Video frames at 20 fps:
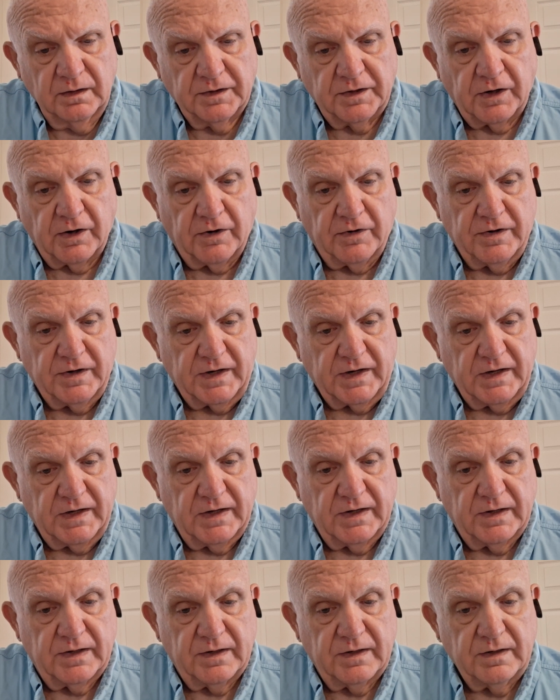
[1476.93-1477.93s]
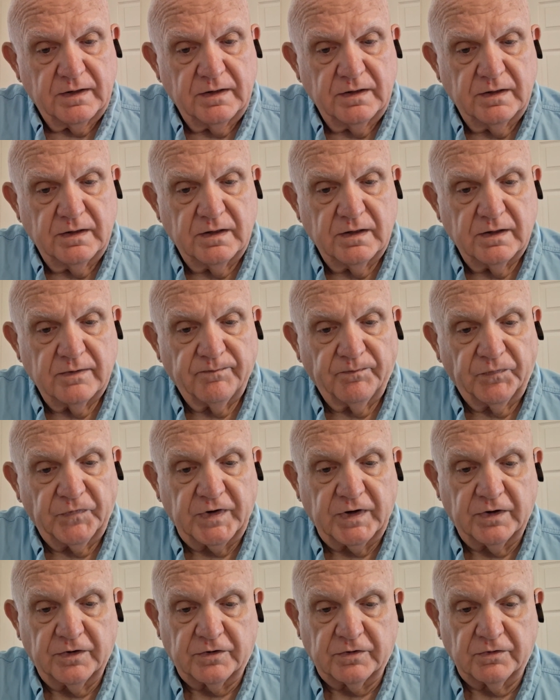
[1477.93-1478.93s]
turn again
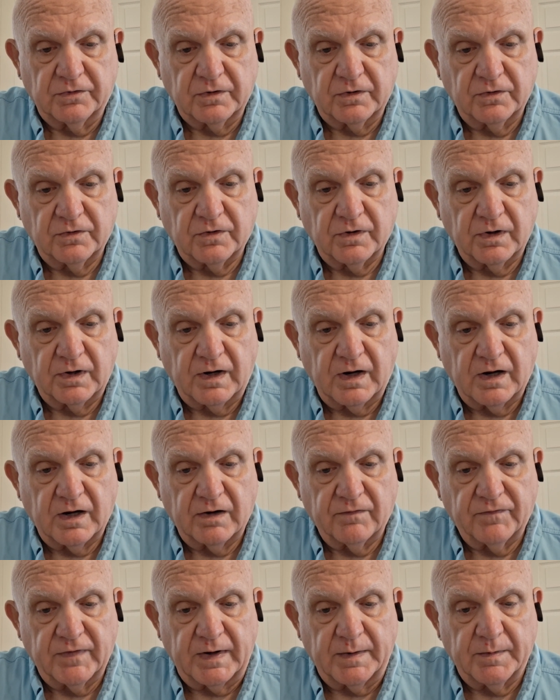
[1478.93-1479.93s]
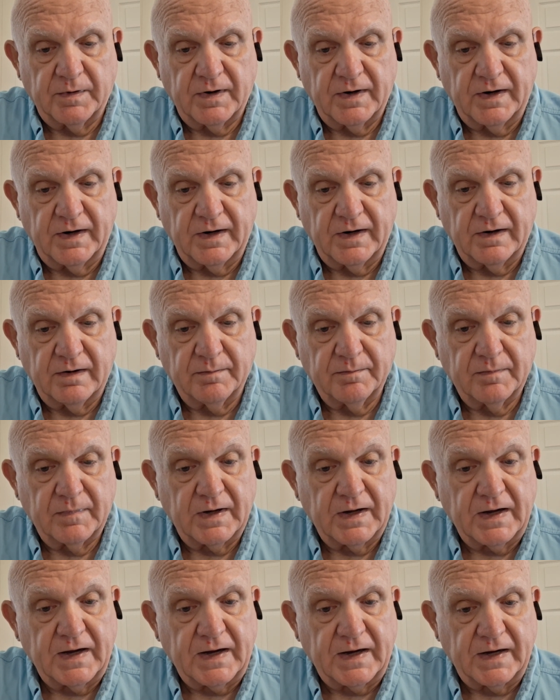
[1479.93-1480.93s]
unto the Lord God of Abraham,
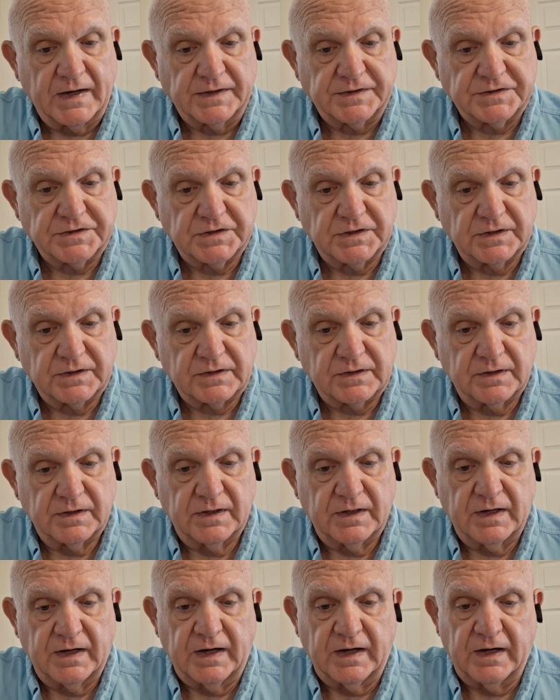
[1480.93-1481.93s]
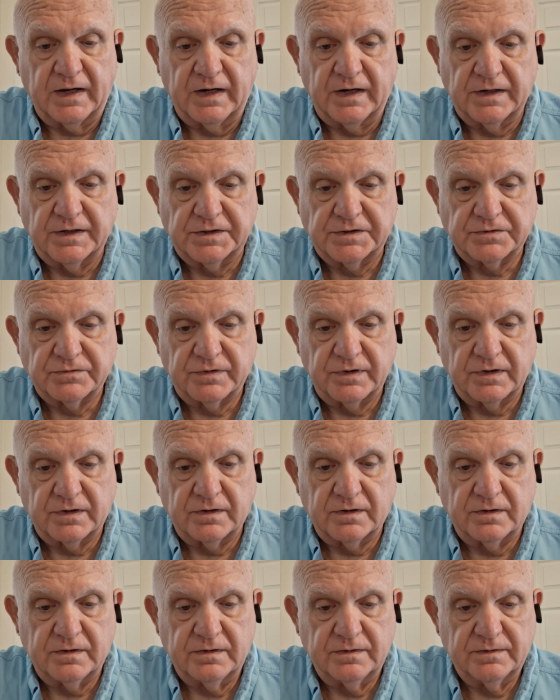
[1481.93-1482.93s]
Isaac, and
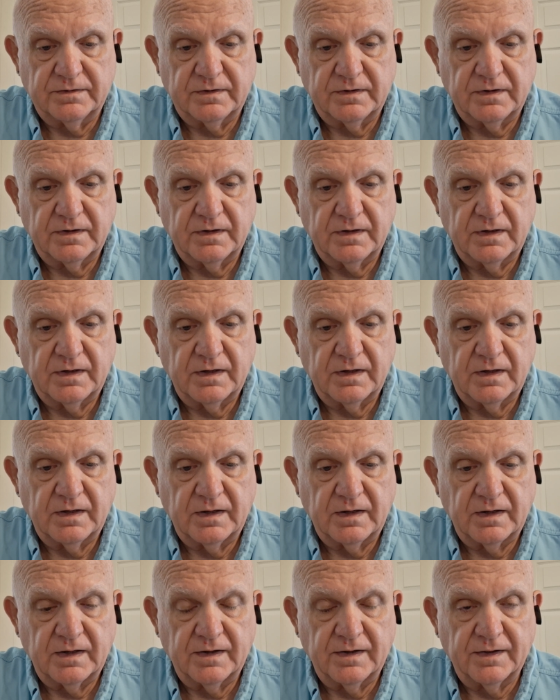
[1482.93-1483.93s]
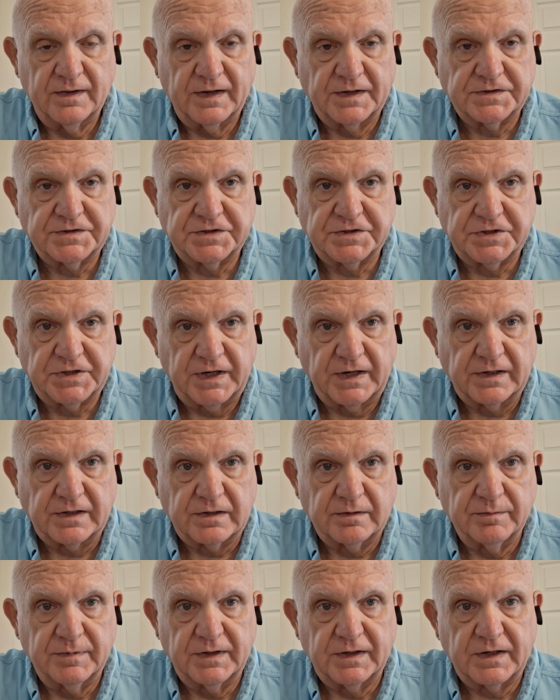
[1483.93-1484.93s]
Israel. That's
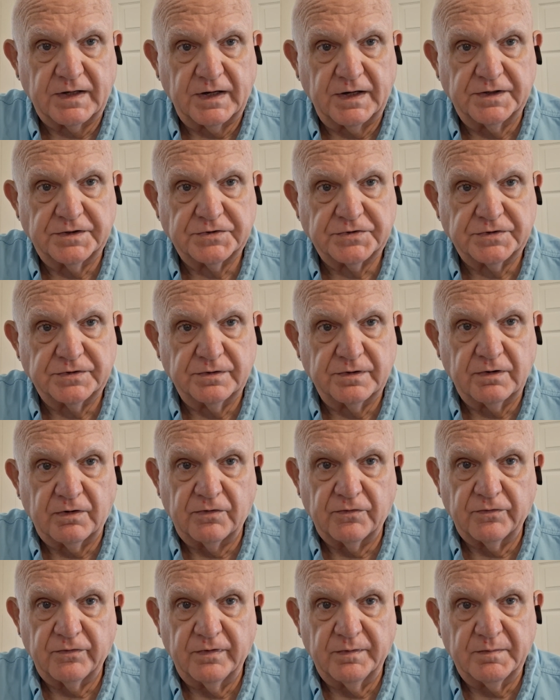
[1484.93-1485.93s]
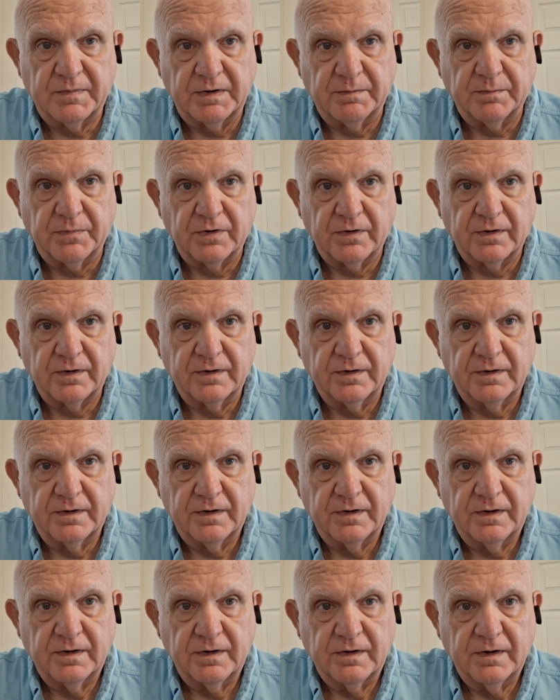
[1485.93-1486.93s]
Jacob, in case you don't remember.
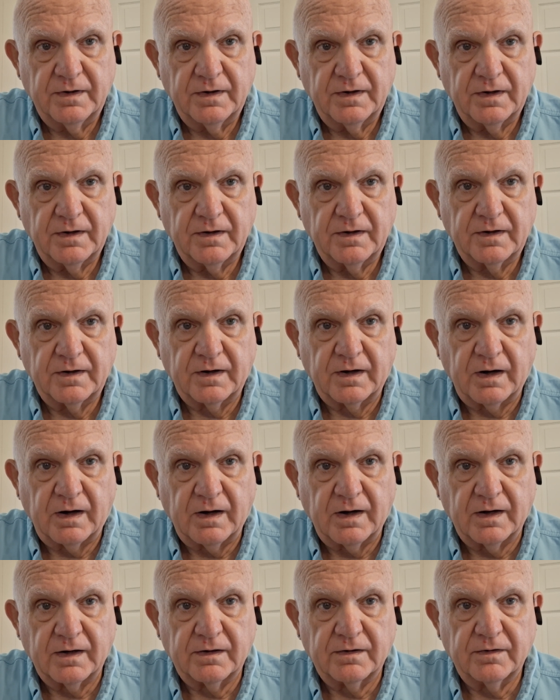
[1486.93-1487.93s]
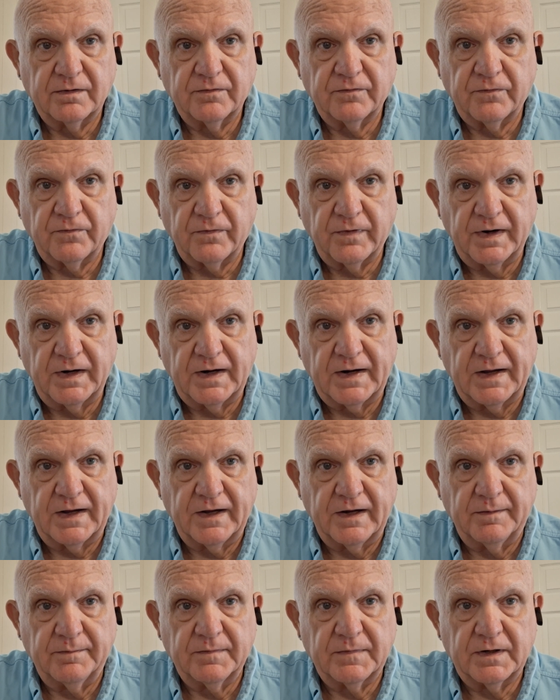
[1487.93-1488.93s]
God
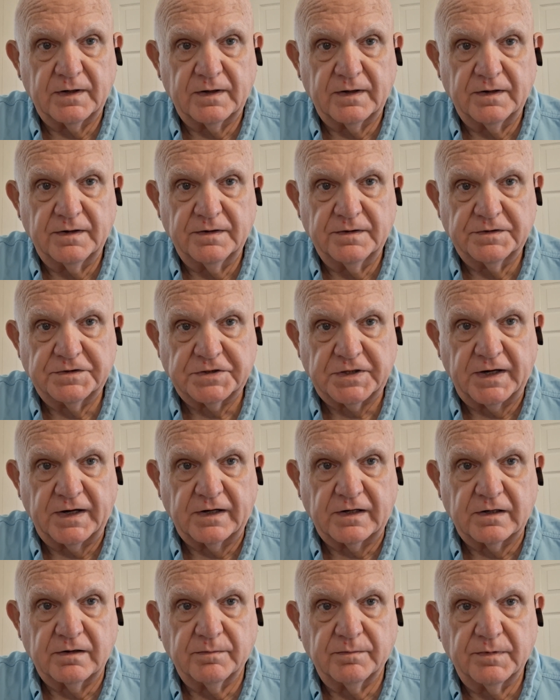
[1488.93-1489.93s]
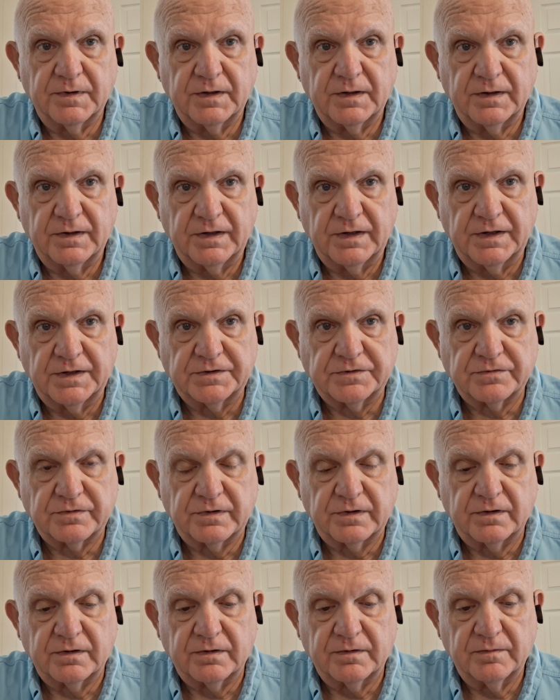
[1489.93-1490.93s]
renamed Jacob
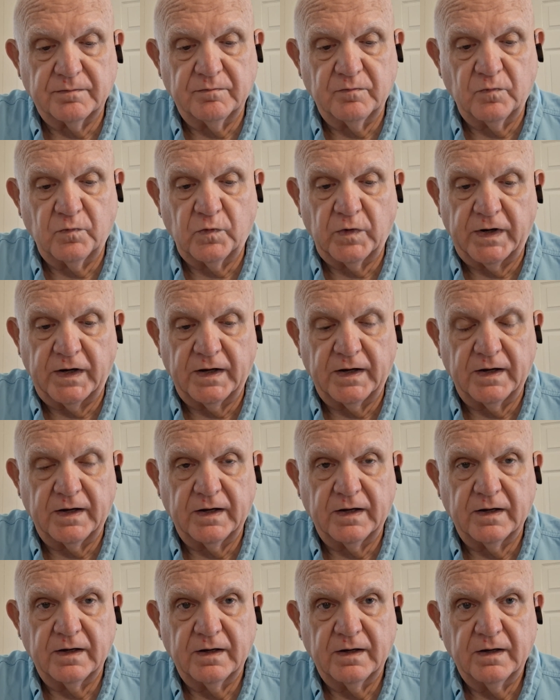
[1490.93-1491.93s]
Israel. We,